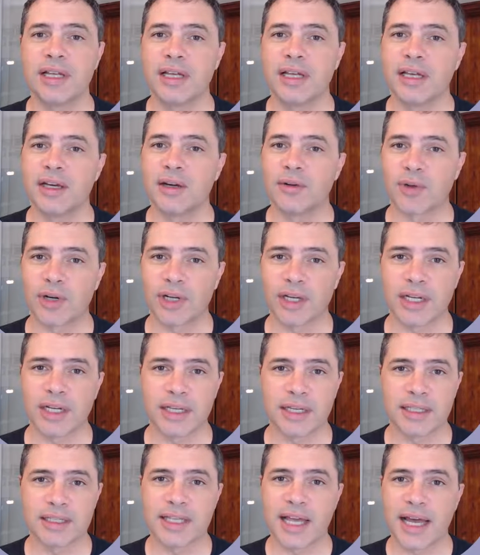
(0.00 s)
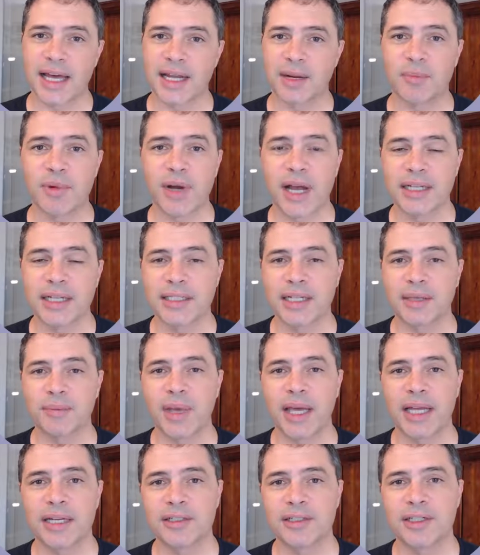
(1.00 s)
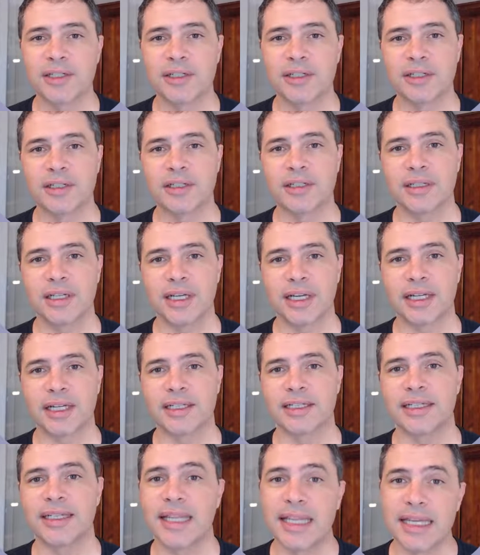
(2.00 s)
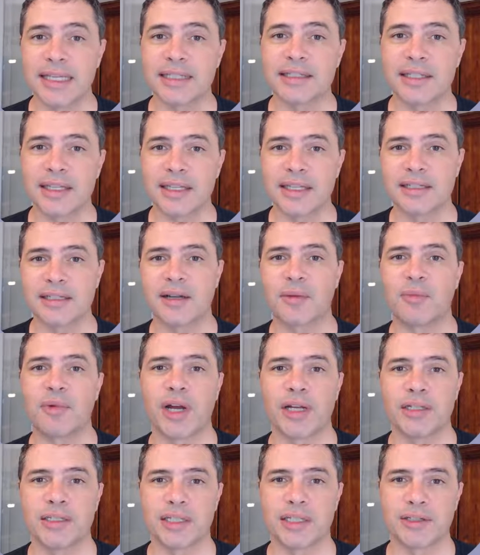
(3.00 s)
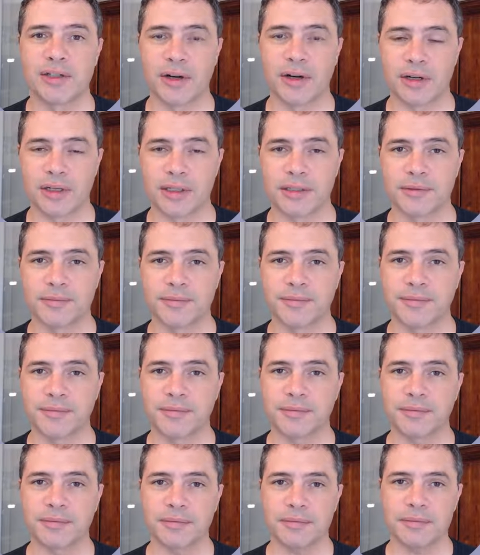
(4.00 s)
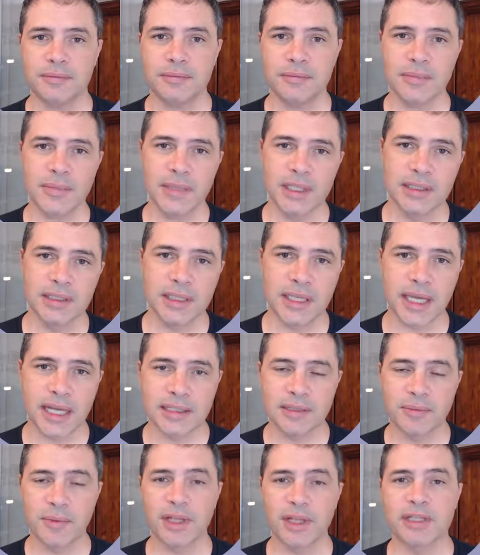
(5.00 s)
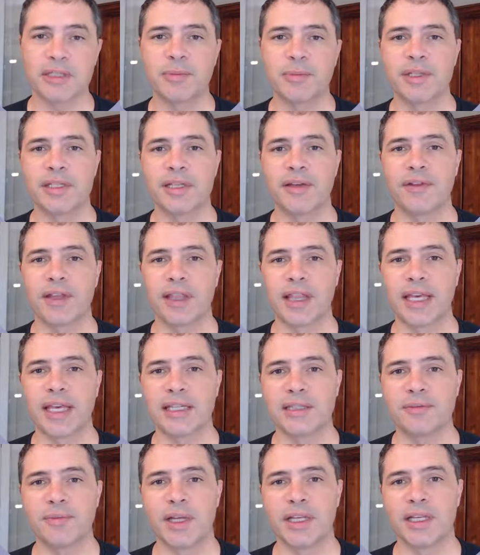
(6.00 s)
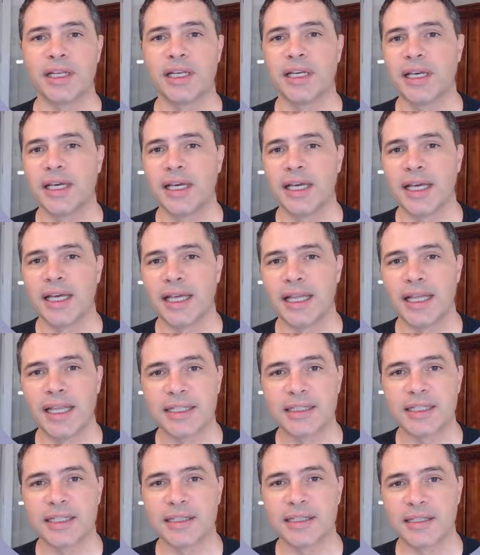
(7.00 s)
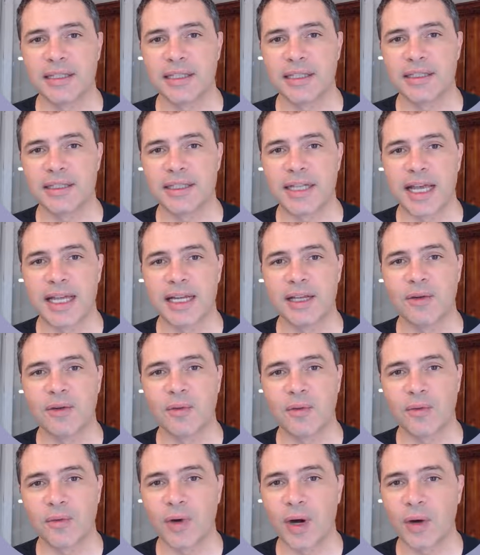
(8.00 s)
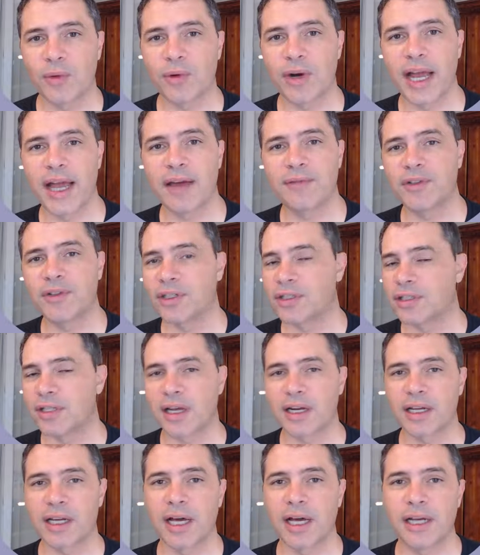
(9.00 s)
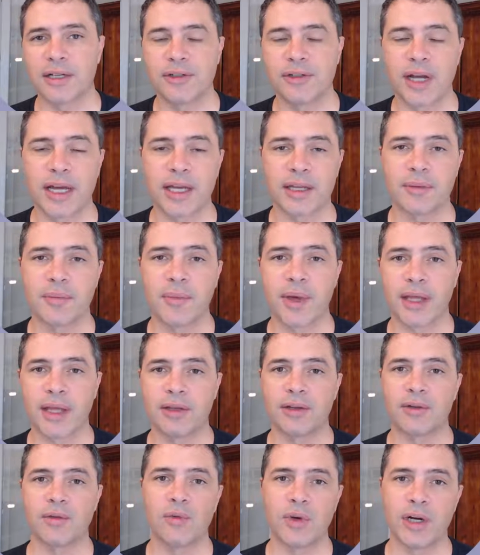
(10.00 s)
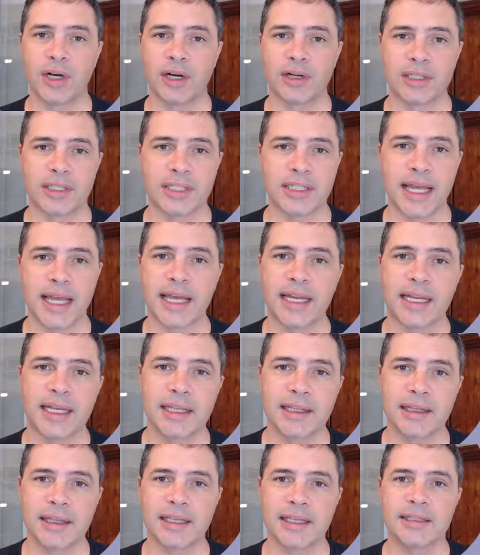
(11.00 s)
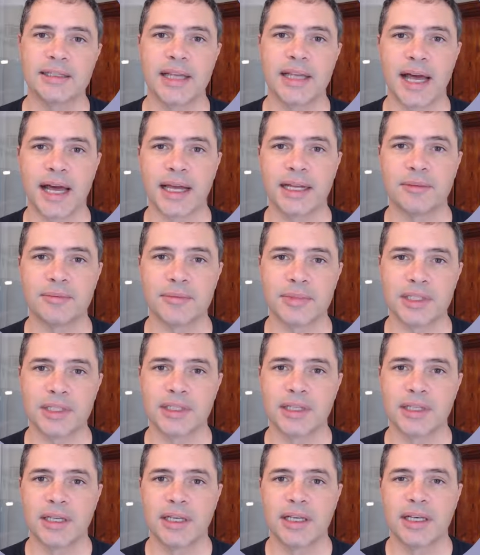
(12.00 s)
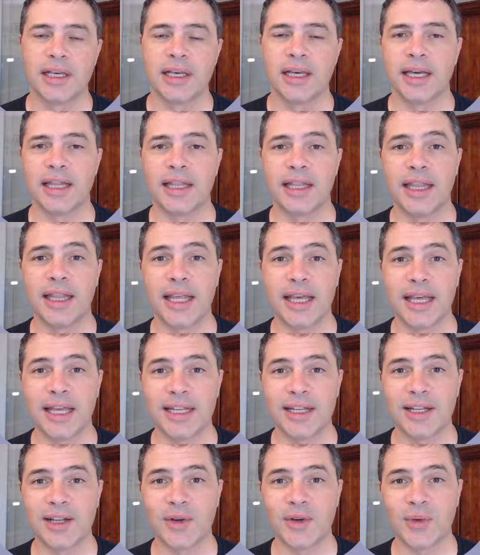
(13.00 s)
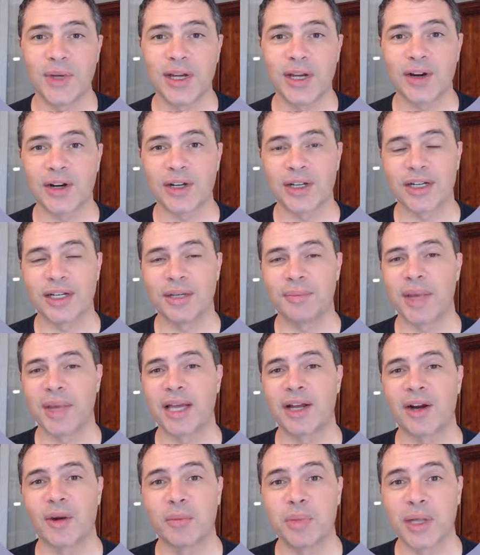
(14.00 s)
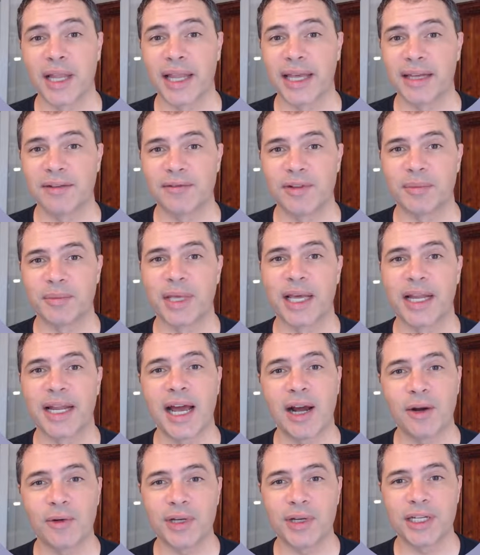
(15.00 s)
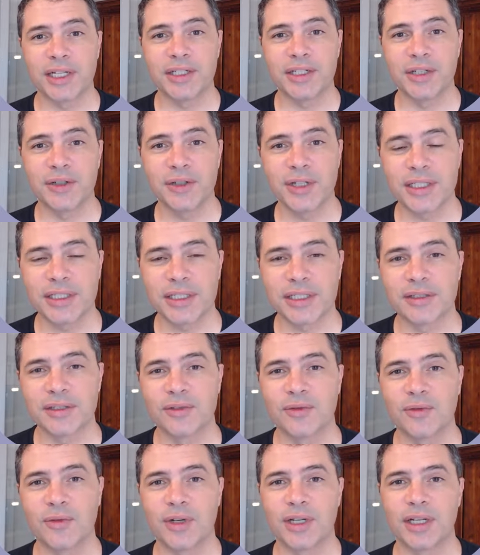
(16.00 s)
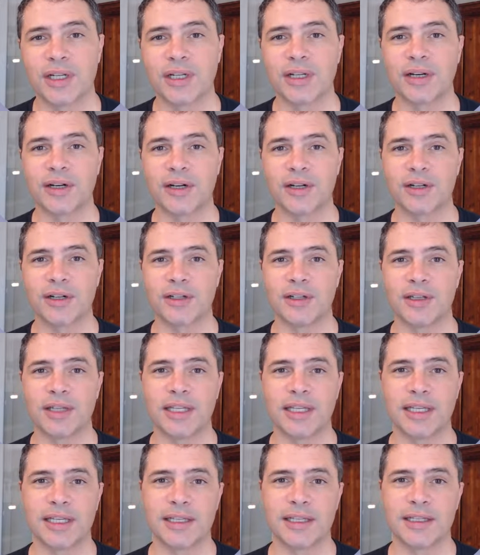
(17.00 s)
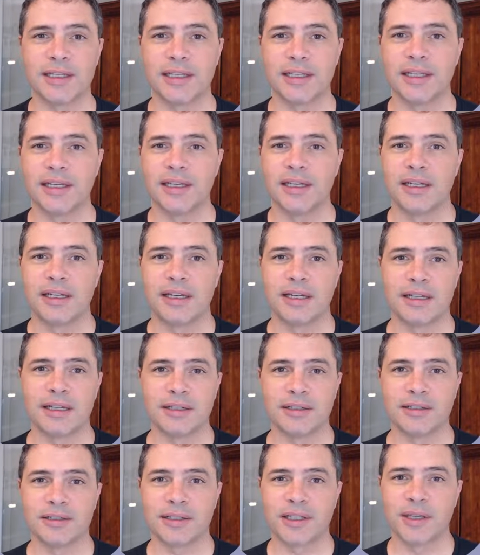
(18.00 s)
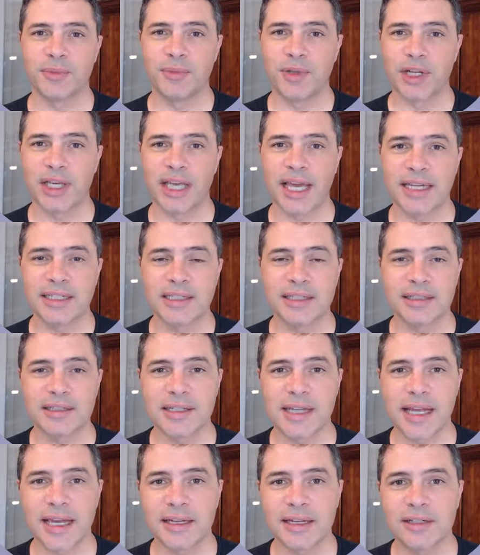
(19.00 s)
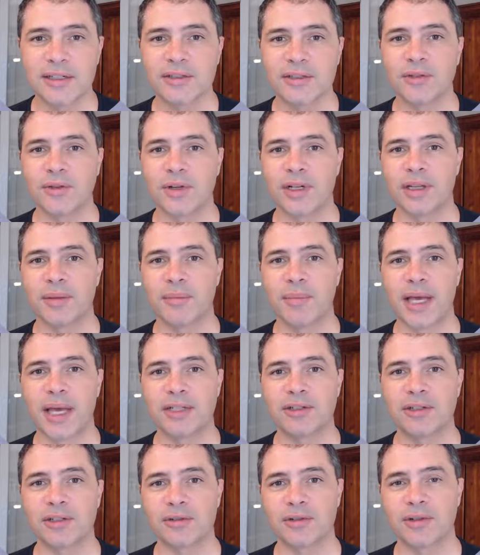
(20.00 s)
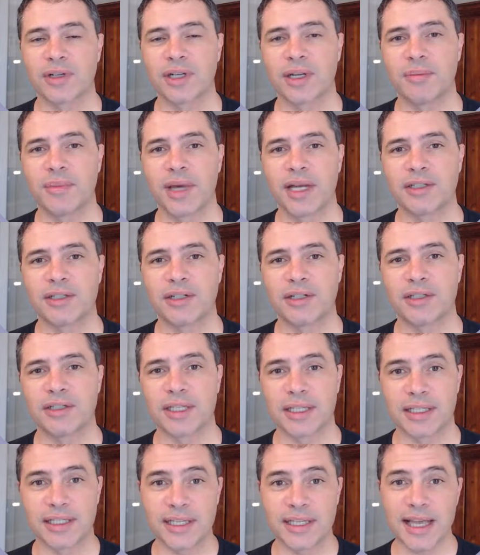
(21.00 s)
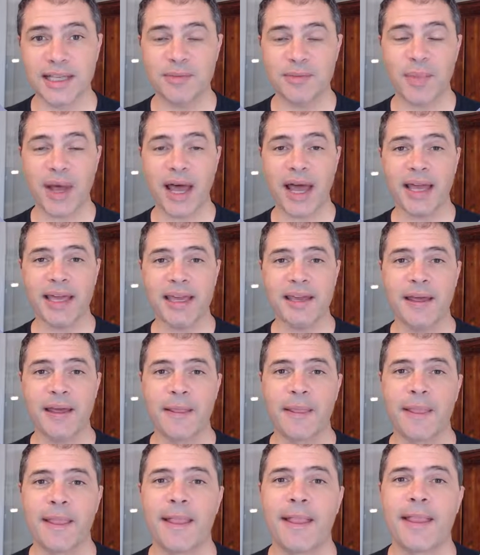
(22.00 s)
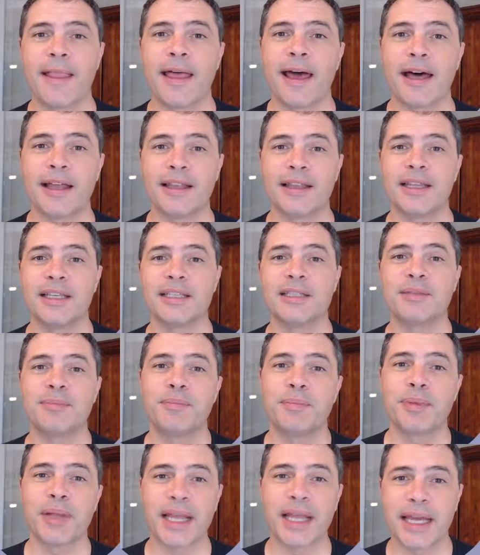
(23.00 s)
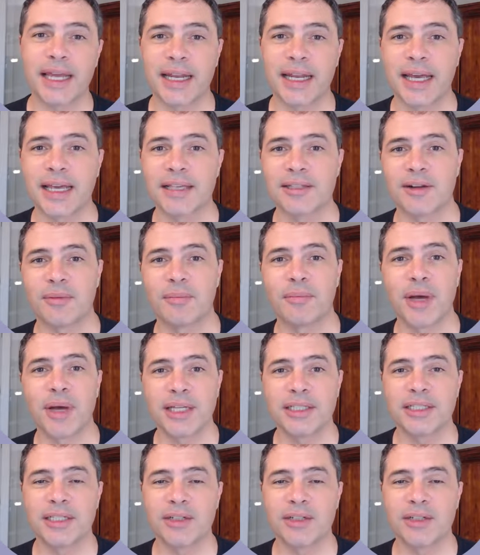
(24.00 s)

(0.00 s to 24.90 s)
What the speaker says: We're going to assign a project manager, and this is our project charter. It's got some other specific things, but this is stating what we're after. It's not a contract, but we are stating these items. And then we are going to make our plan from that. How are we going to do it? What are the communication standards? What are the metrics we're going to measure success by? This plan has our budget,